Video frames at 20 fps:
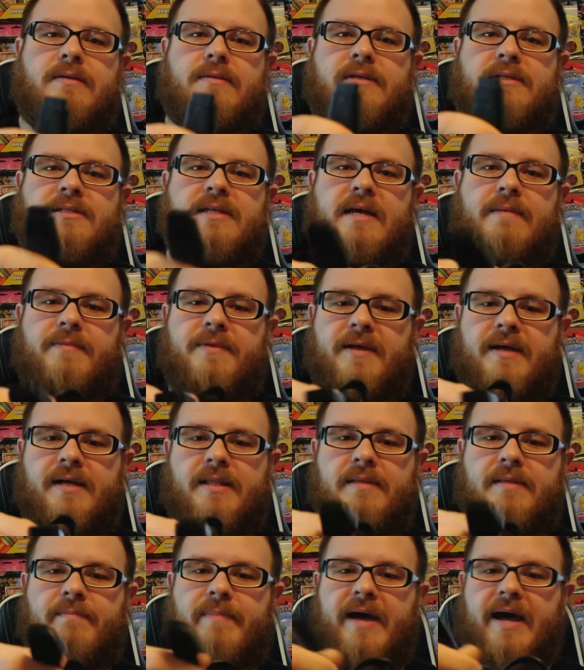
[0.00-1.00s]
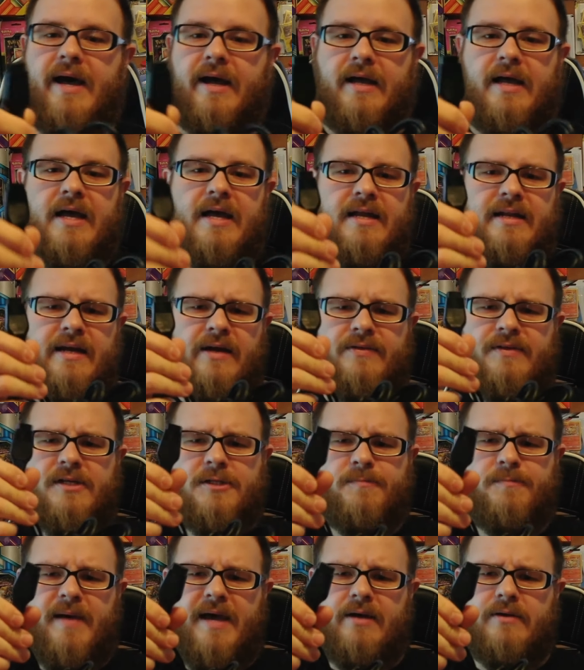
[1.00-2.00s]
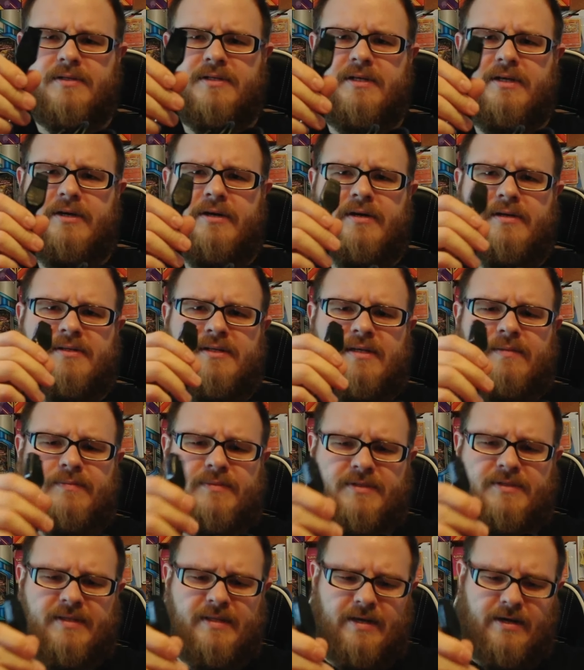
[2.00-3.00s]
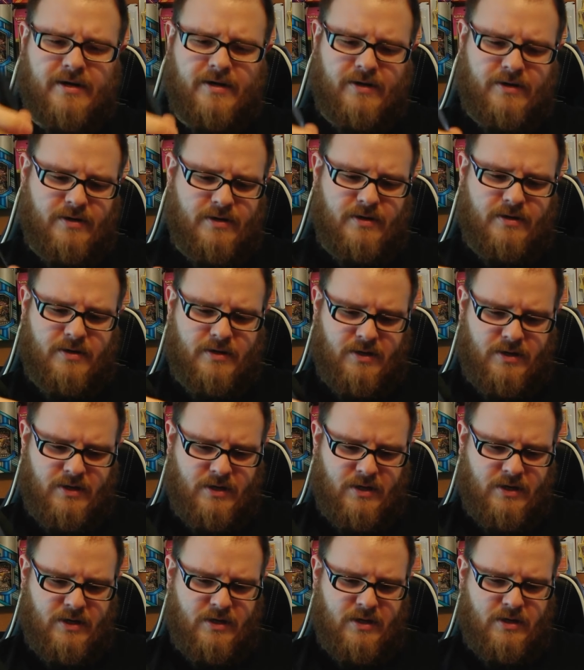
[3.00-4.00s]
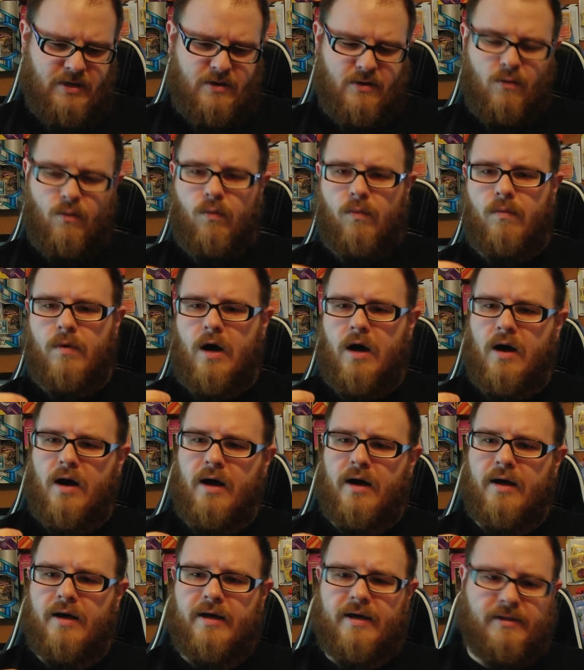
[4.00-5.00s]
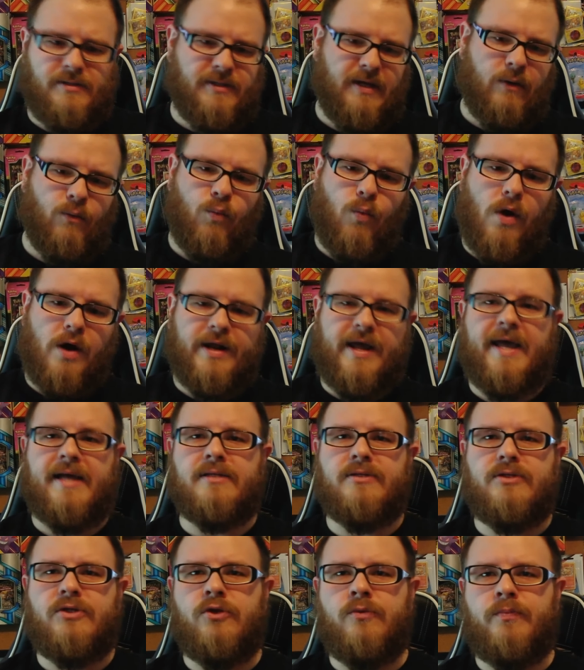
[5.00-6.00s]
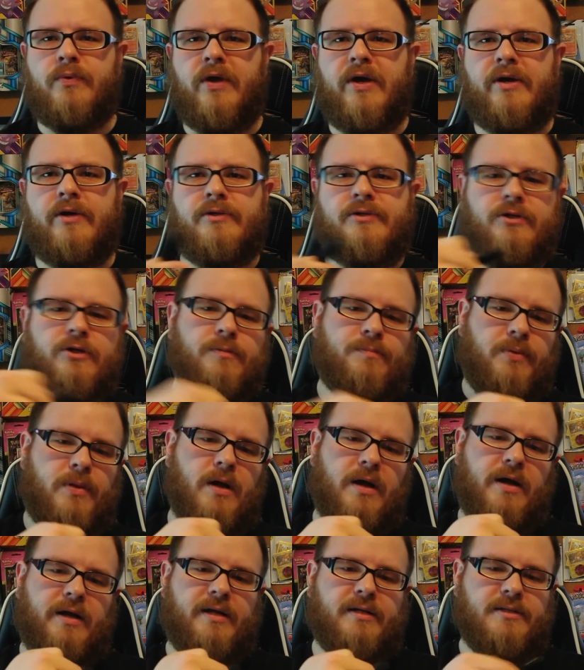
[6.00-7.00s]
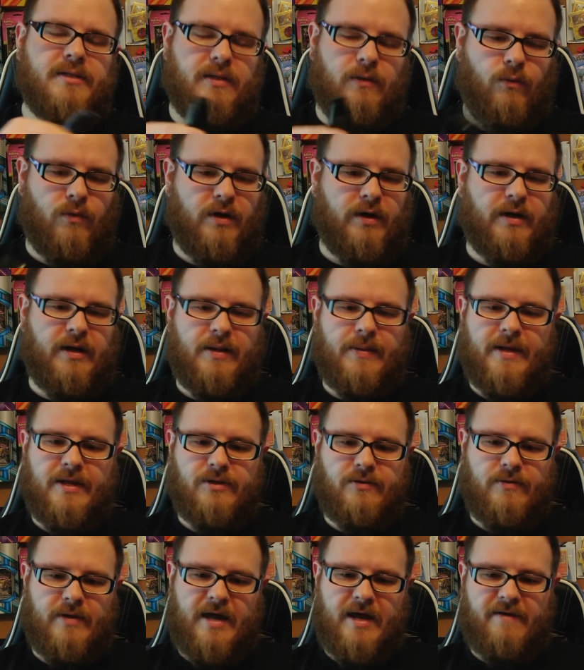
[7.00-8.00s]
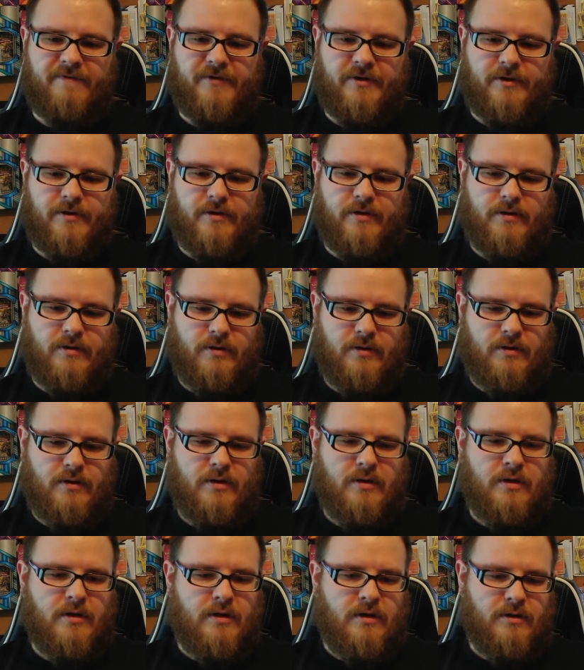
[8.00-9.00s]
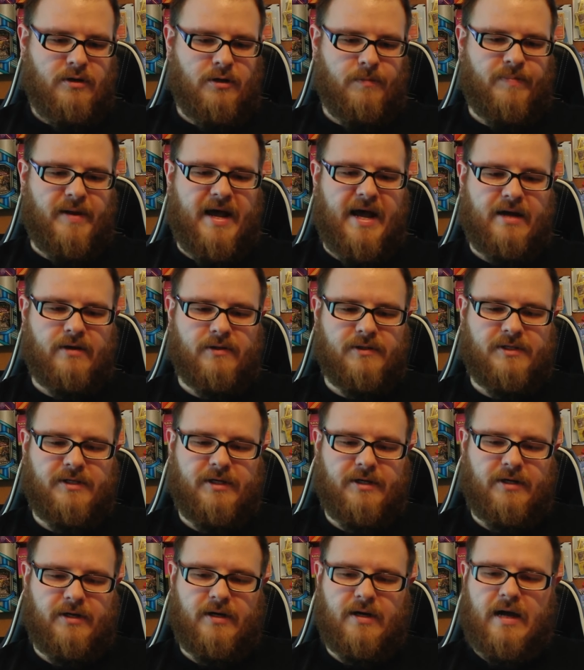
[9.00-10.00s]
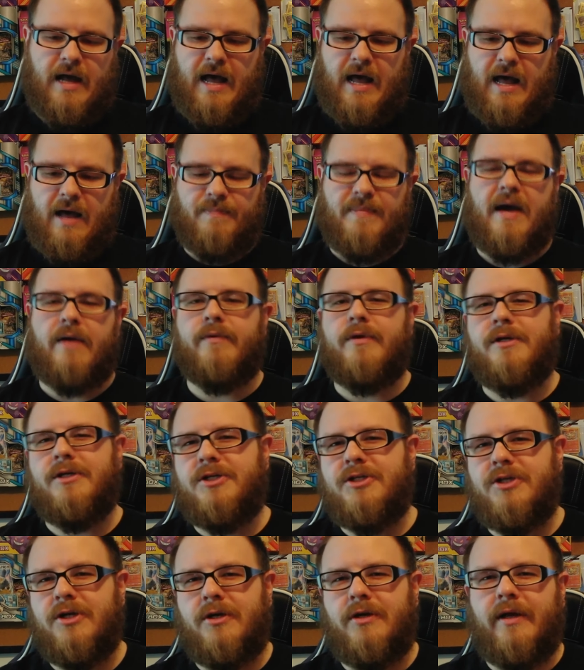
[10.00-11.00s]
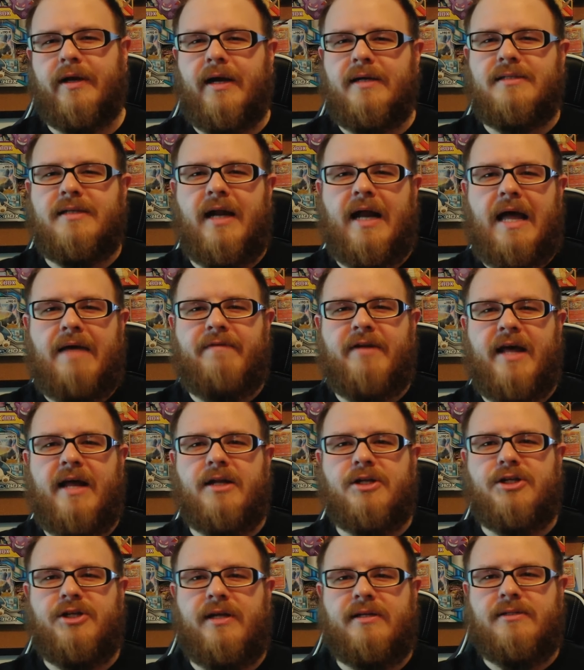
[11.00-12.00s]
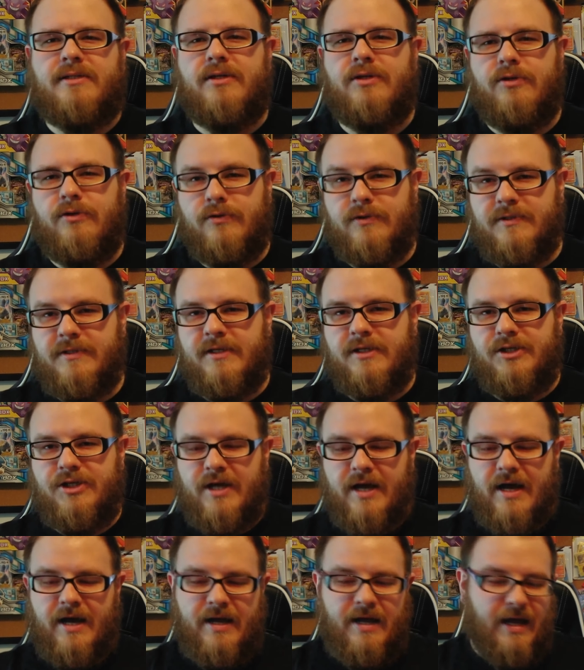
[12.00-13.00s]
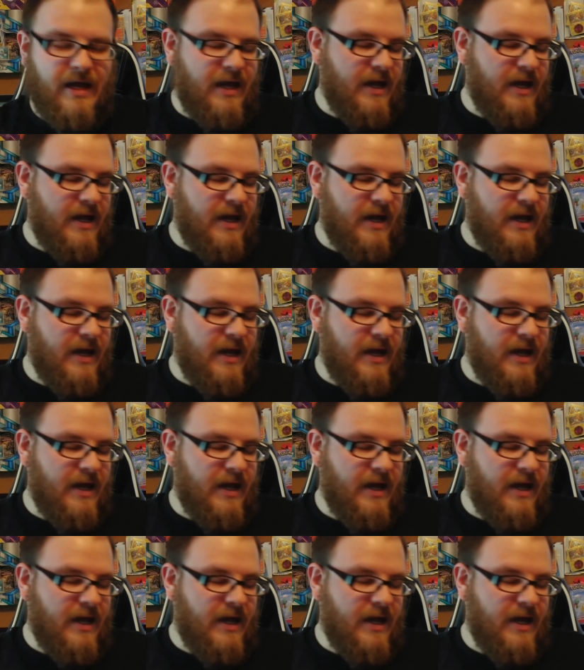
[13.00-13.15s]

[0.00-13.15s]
same thing in the back. Now these paddles here, it seems they're it's like 1 and 2 player. So you plug it into the one, and then you have your paddles here. I'm not really sure. Like I said, I haven't had a chance to use these yet,